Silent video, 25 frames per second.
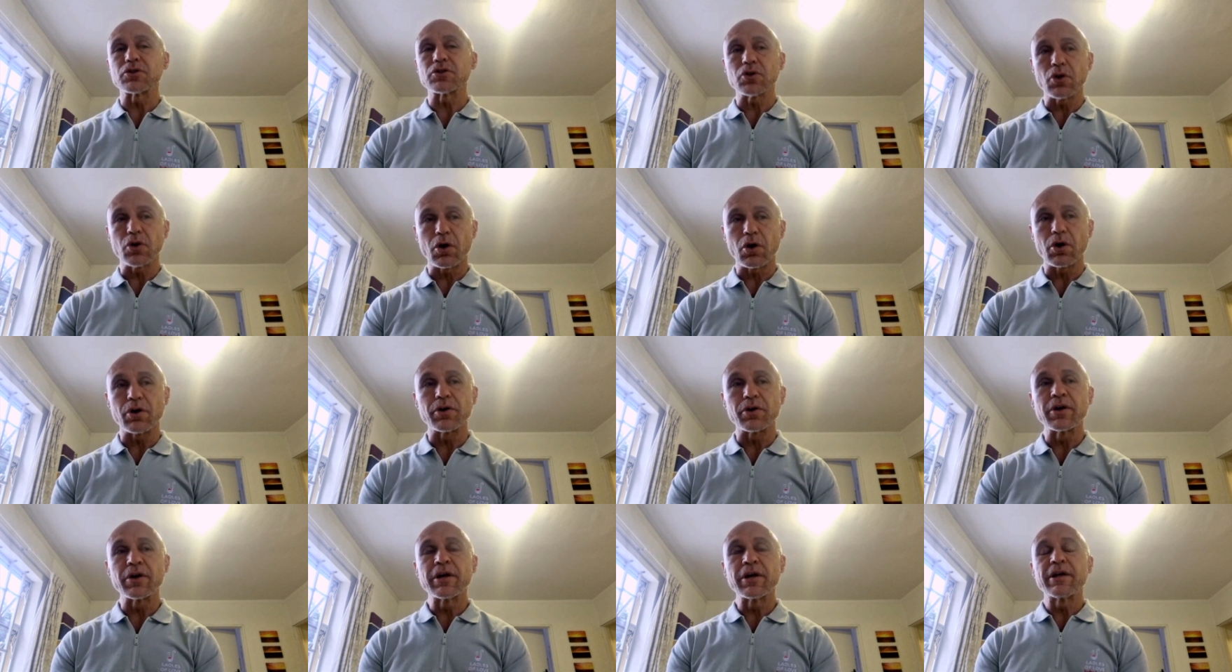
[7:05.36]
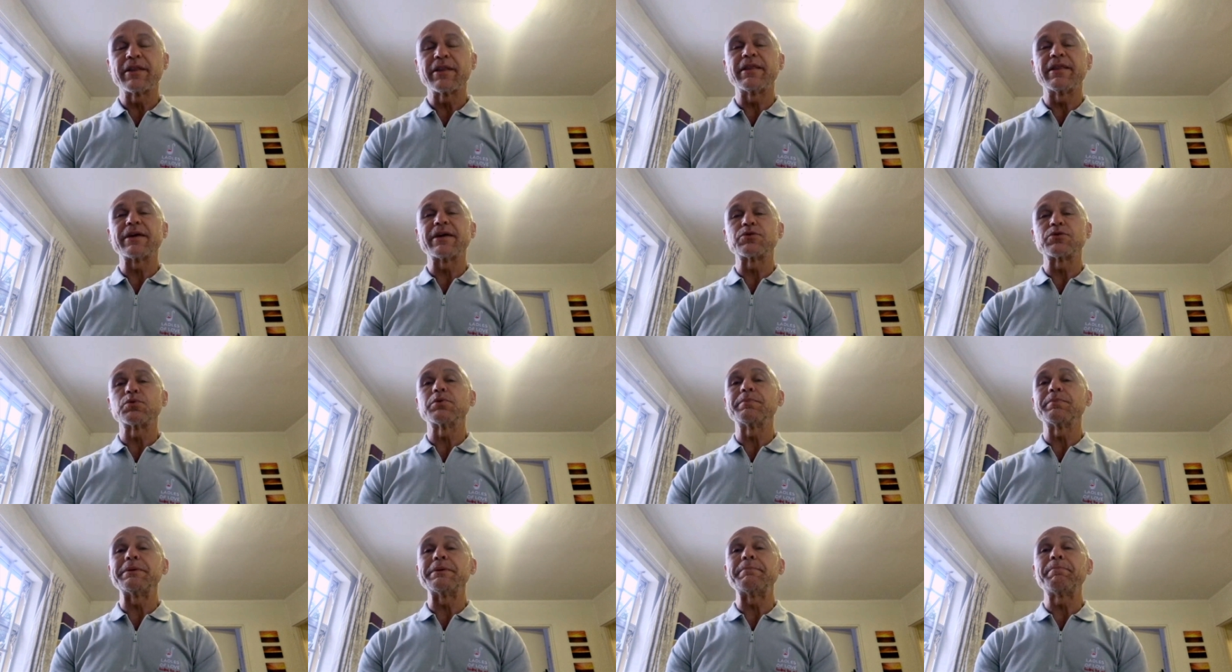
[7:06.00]
long that
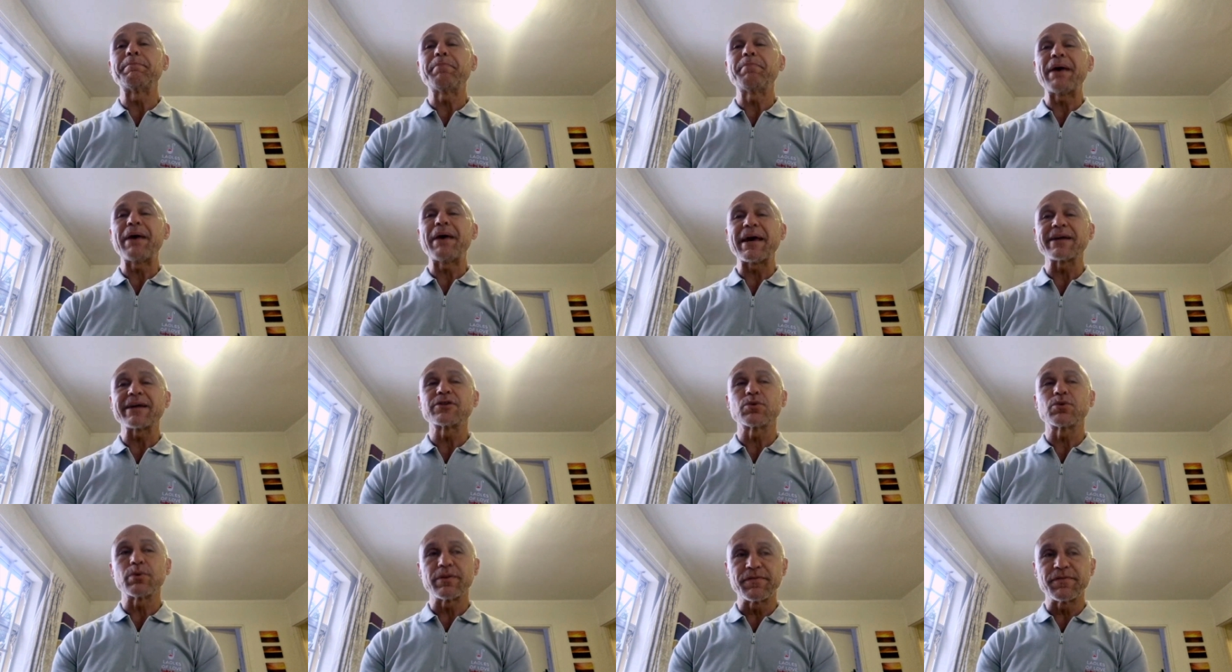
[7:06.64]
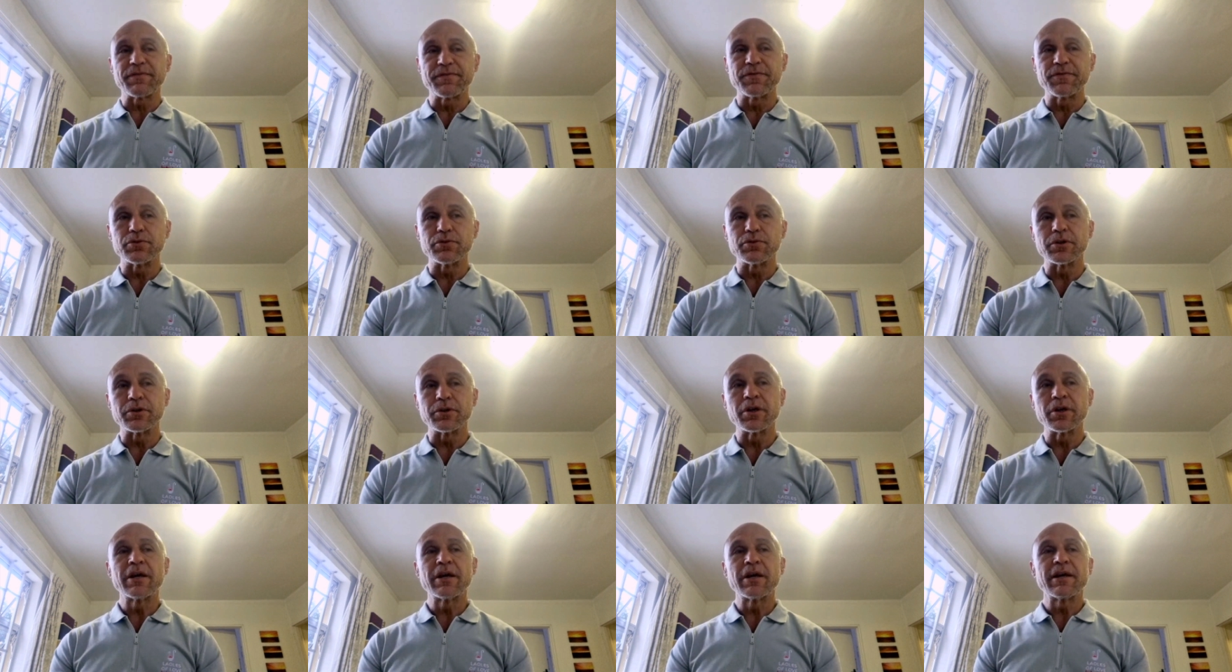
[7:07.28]
would be packed with
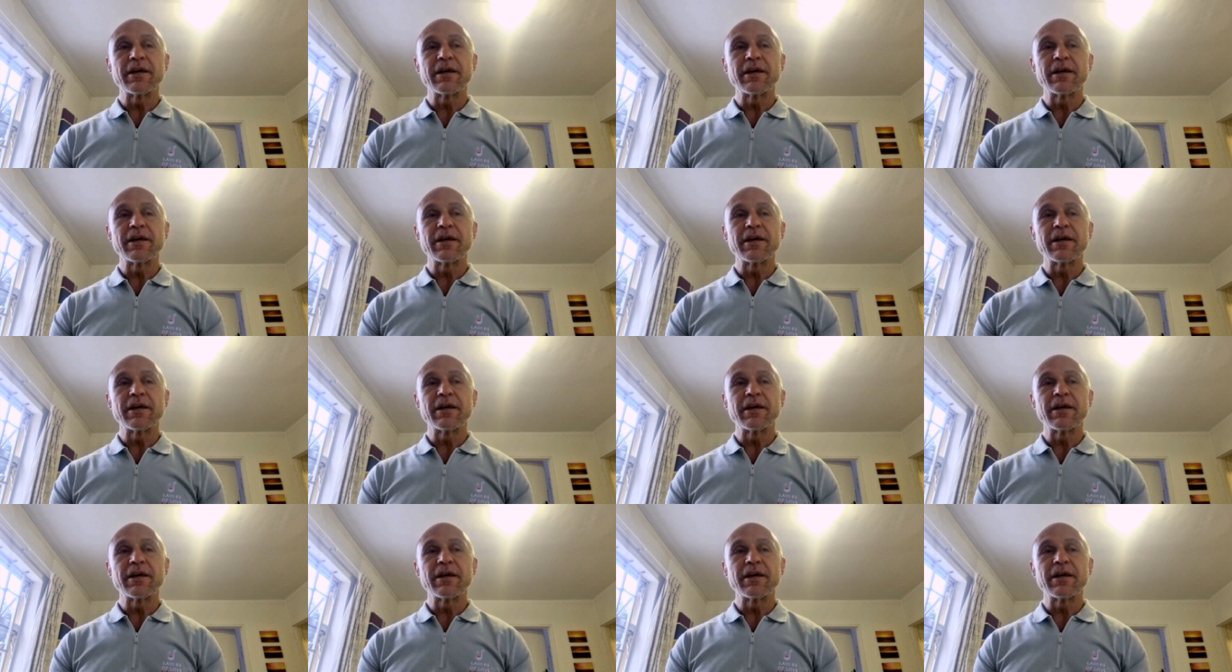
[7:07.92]
food.